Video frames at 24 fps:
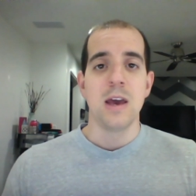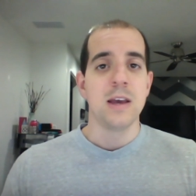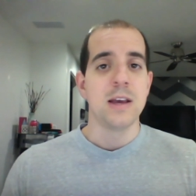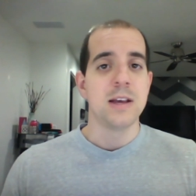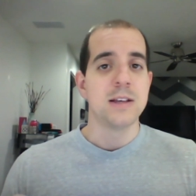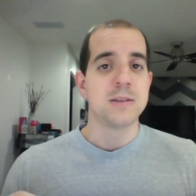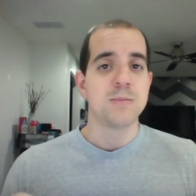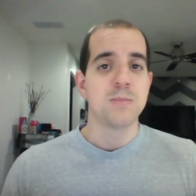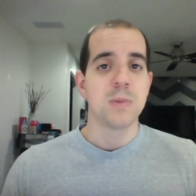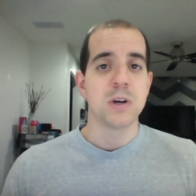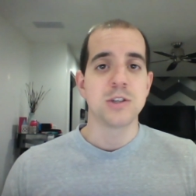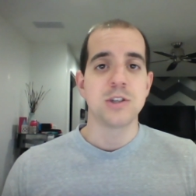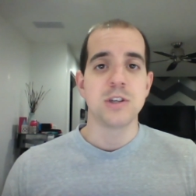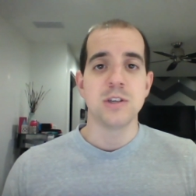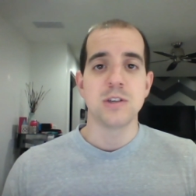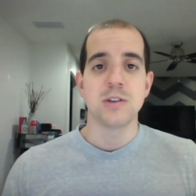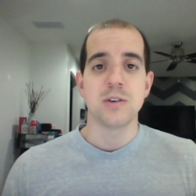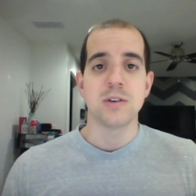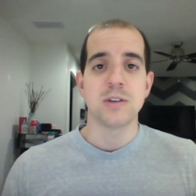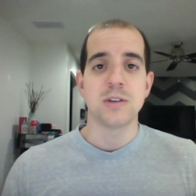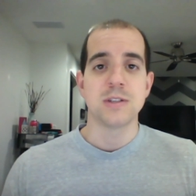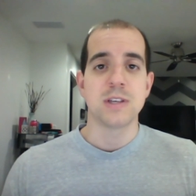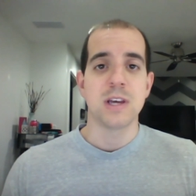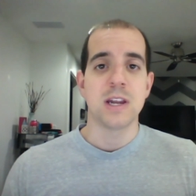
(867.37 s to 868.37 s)
It's much
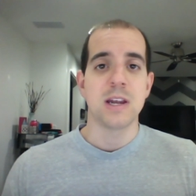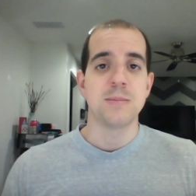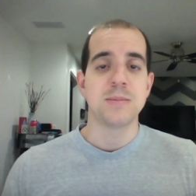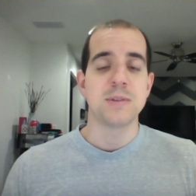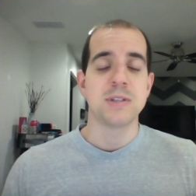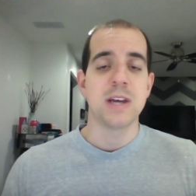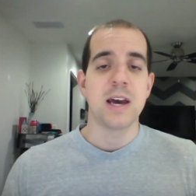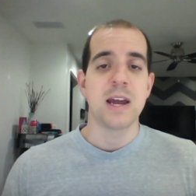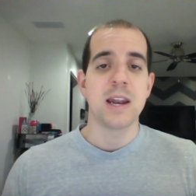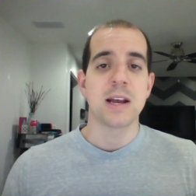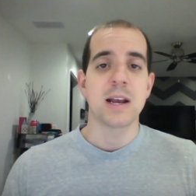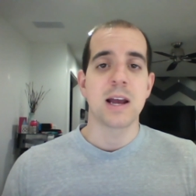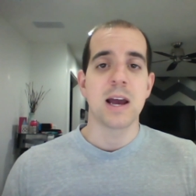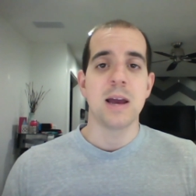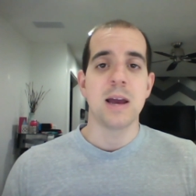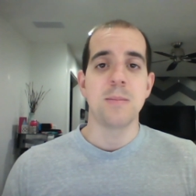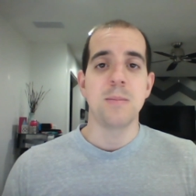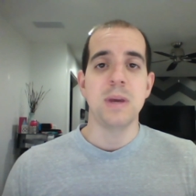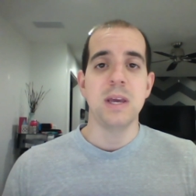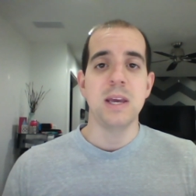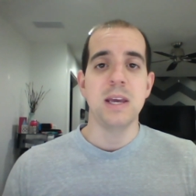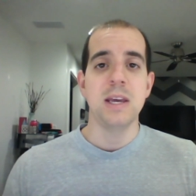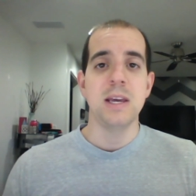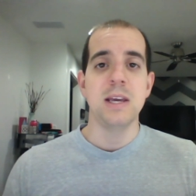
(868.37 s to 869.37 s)
easier to set up static
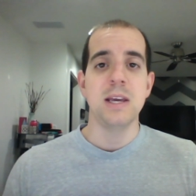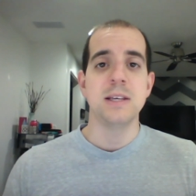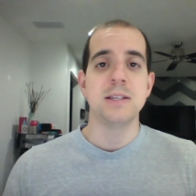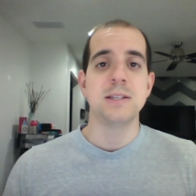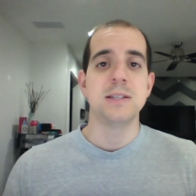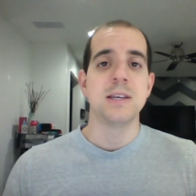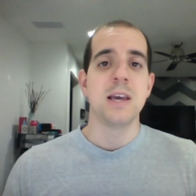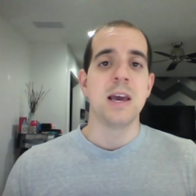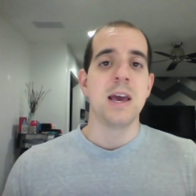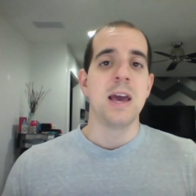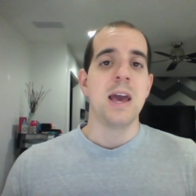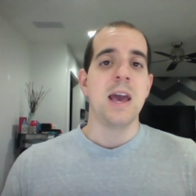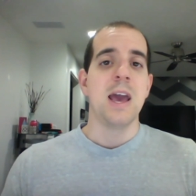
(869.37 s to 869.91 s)
IPs